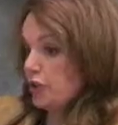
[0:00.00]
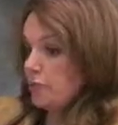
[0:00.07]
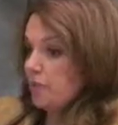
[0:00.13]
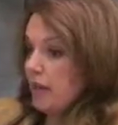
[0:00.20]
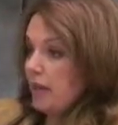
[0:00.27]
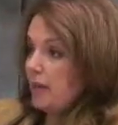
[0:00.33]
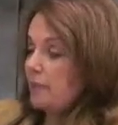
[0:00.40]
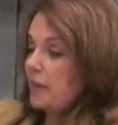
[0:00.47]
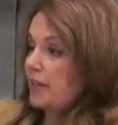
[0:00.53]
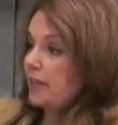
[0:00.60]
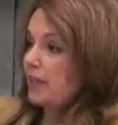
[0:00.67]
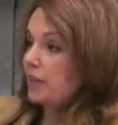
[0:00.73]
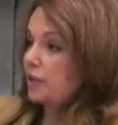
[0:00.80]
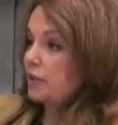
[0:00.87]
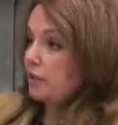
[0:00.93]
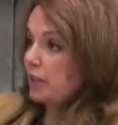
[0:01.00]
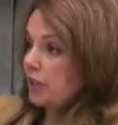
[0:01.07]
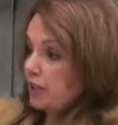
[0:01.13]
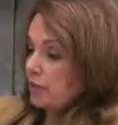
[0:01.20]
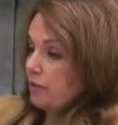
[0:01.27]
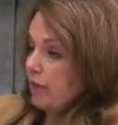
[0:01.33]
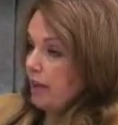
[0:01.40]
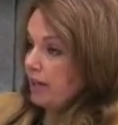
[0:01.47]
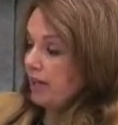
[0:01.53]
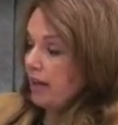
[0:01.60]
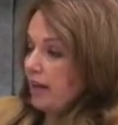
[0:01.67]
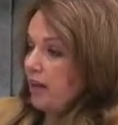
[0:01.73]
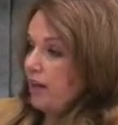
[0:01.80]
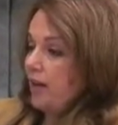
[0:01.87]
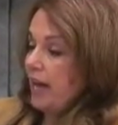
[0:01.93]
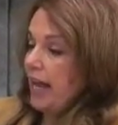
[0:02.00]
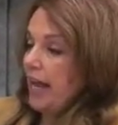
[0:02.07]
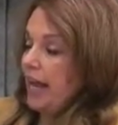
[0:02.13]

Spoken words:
You may be constricted right now